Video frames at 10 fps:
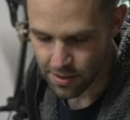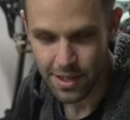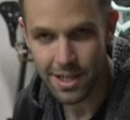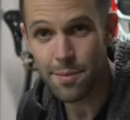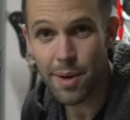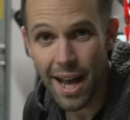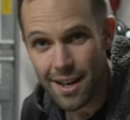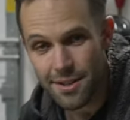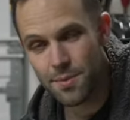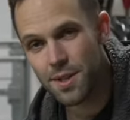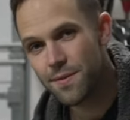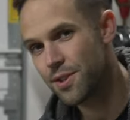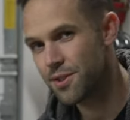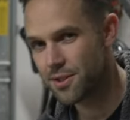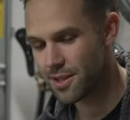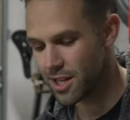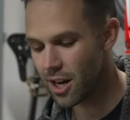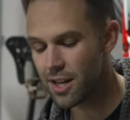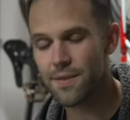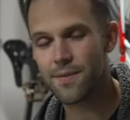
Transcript: In the past, we've just cut